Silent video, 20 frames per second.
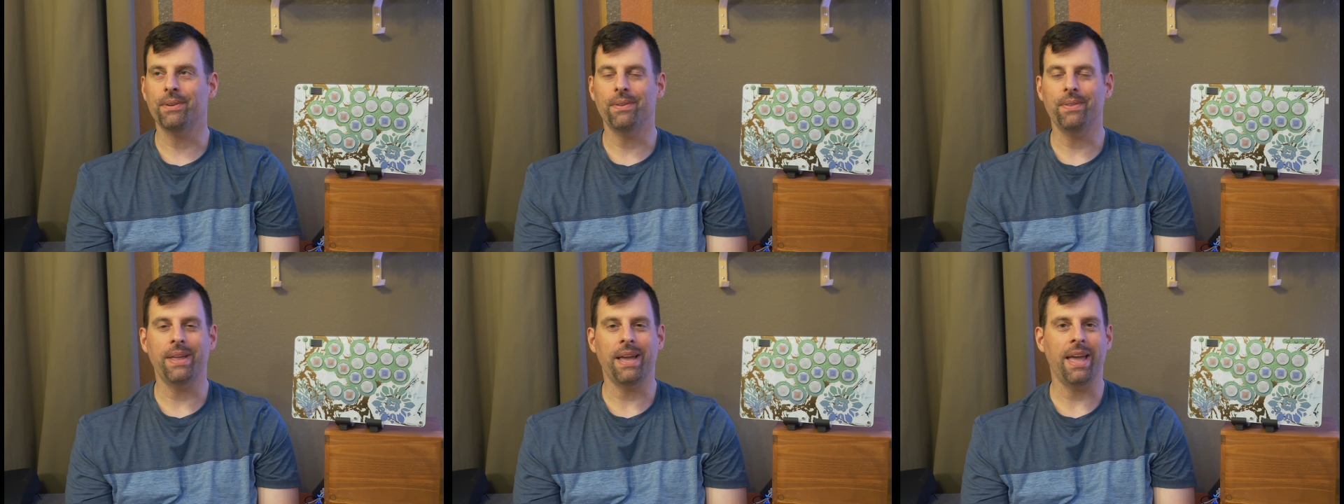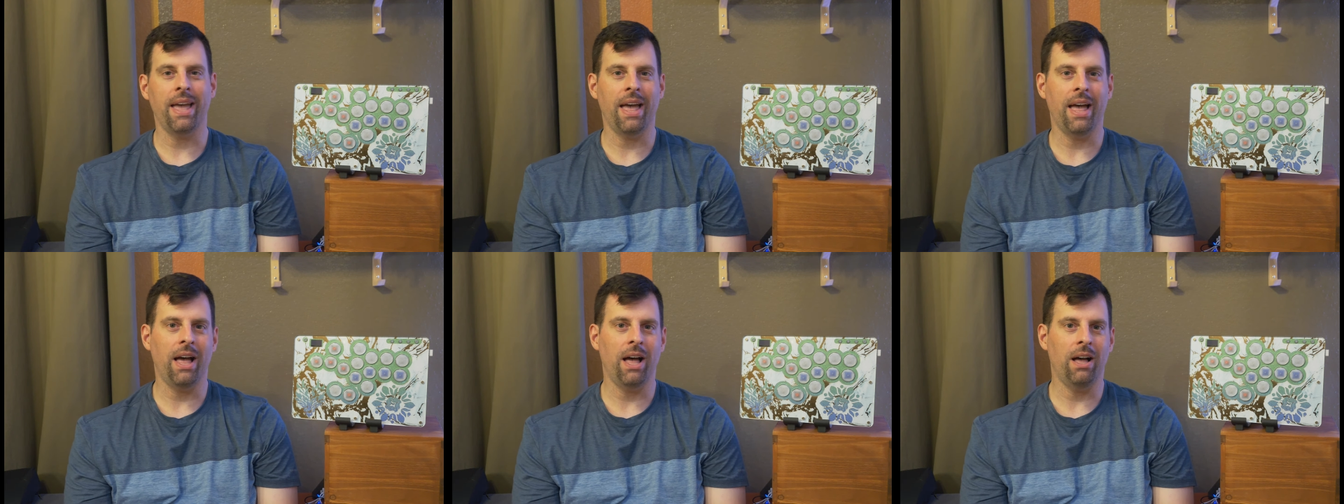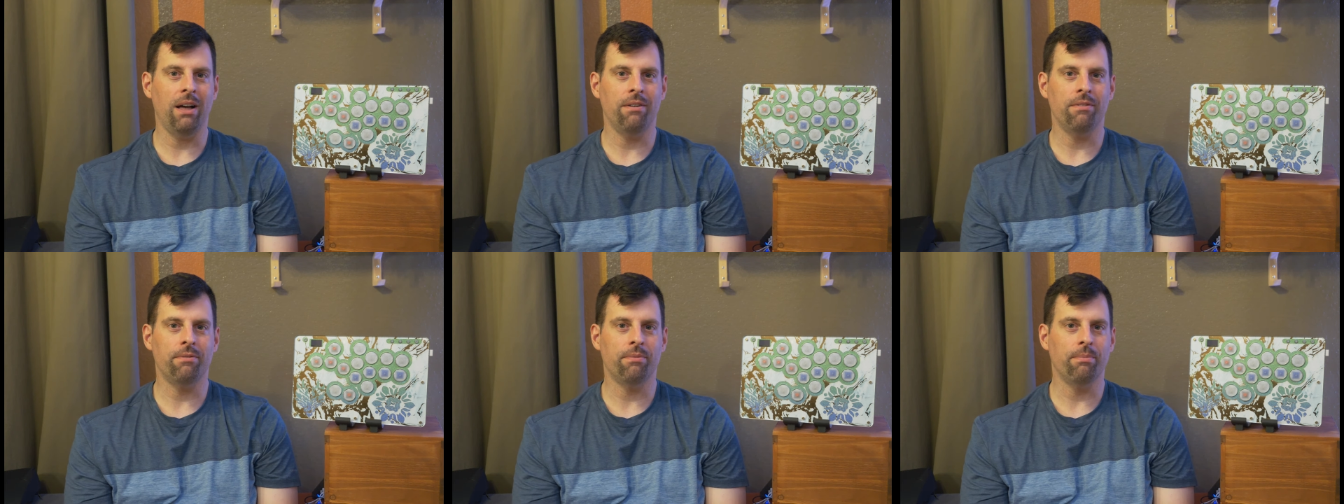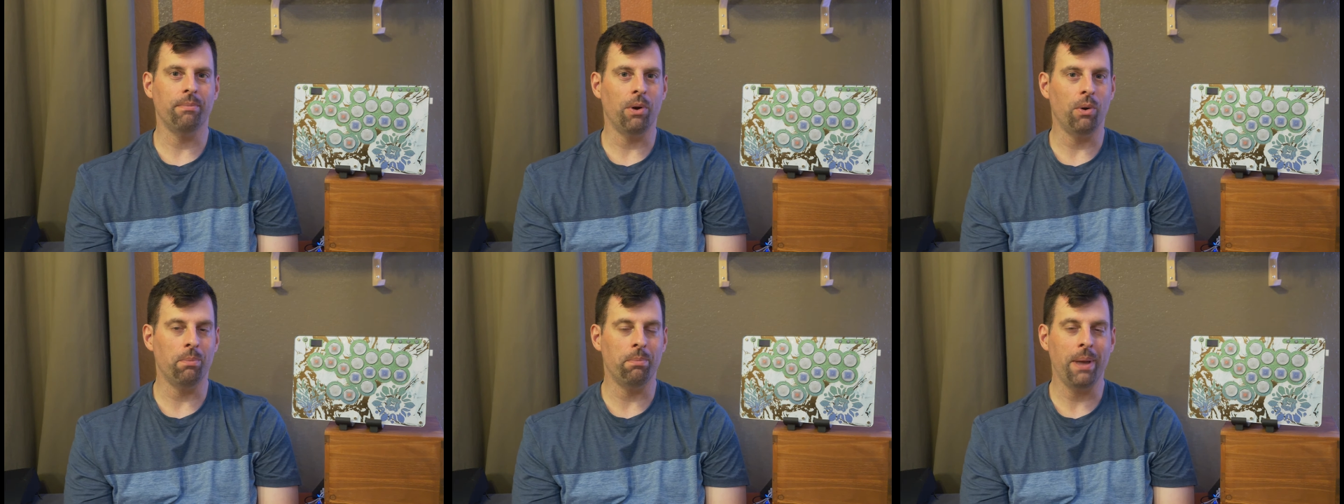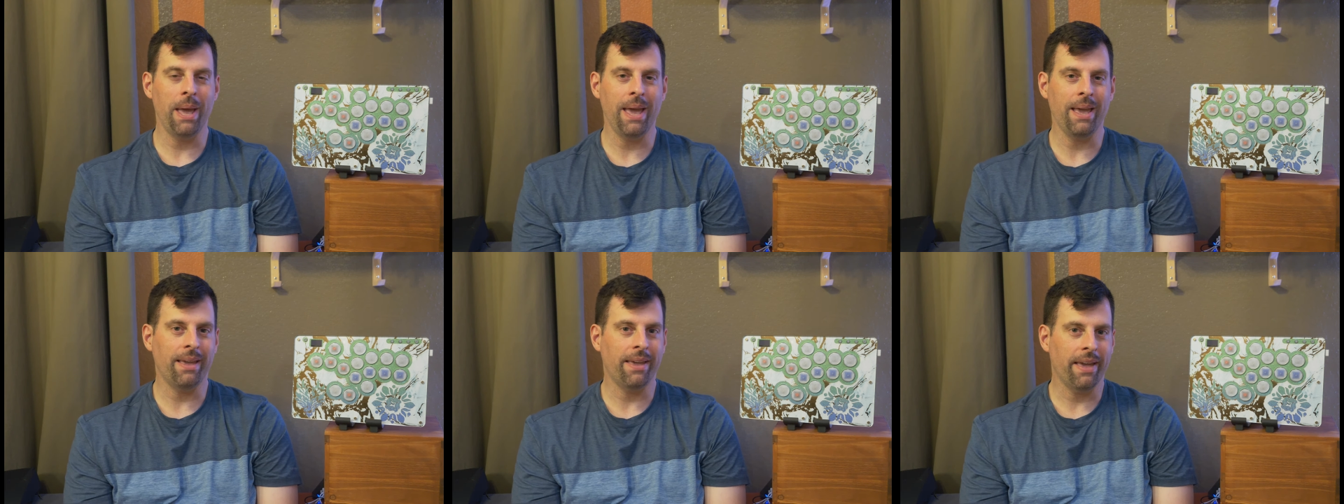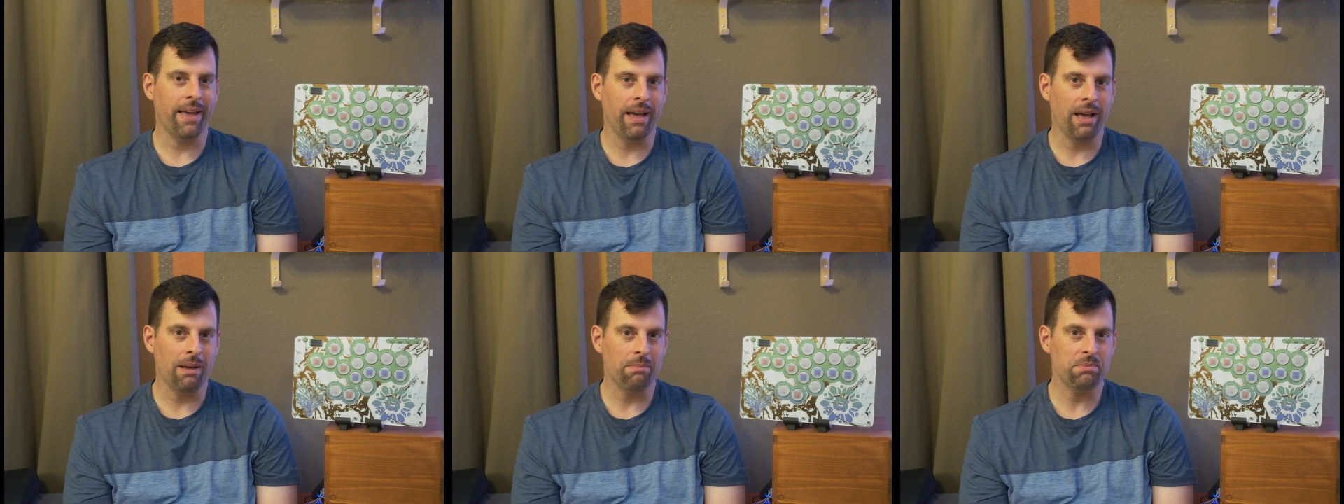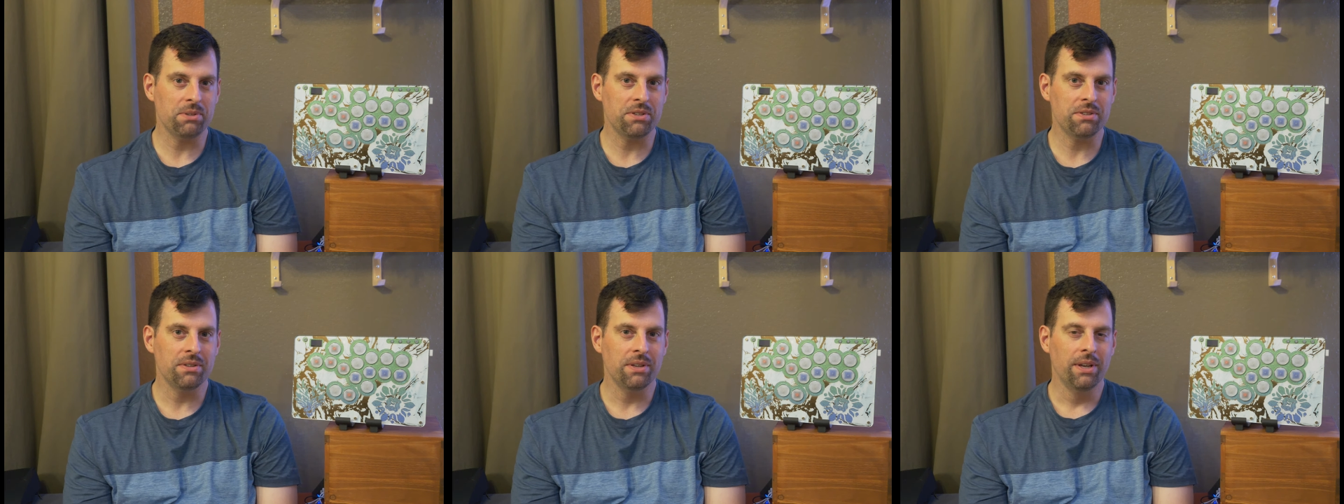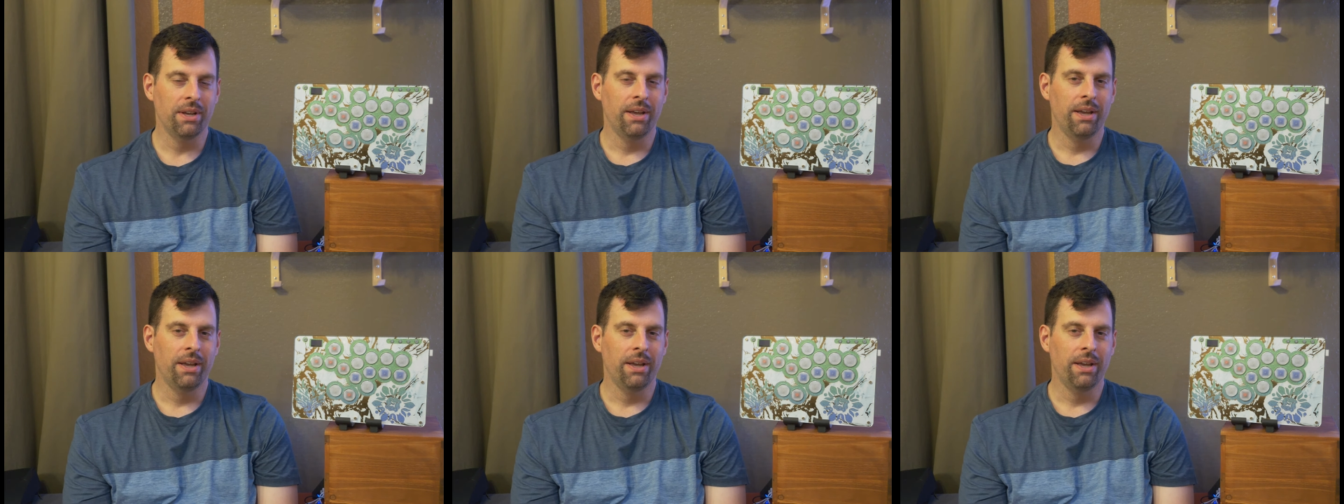they have opaque caps